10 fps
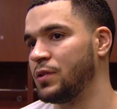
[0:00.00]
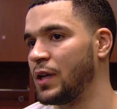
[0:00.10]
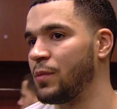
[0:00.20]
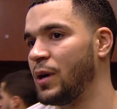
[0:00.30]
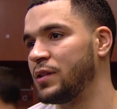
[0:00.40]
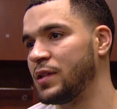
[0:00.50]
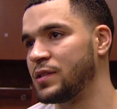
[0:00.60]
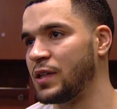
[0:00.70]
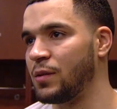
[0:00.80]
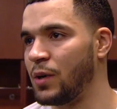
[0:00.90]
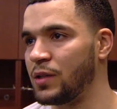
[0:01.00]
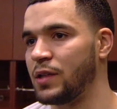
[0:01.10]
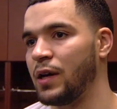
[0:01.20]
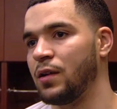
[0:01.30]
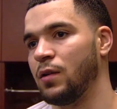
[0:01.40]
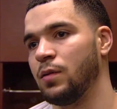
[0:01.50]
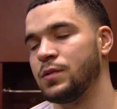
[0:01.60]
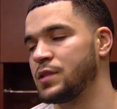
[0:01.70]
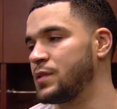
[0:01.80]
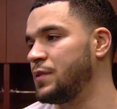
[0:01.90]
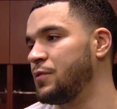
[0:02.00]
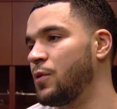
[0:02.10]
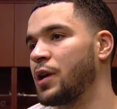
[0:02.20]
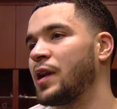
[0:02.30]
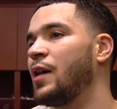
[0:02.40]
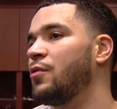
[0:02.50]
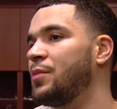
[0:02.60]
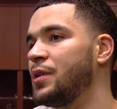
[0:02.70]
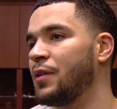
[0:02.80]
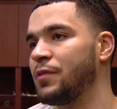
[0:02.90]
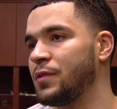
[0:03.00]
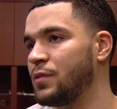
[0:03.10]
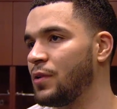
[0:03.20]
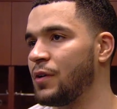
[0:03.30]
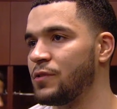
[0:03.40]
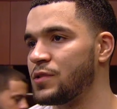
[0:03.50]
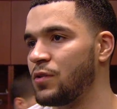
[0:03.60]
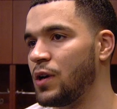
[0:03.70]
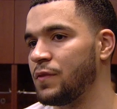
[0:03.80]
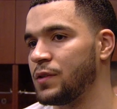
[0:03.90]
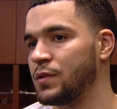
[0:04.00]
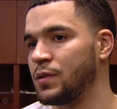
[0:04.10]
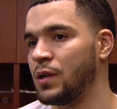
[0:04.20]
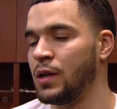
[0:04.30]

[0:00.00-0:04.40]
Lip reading: think about this, think about that, or just even working out with me every so often.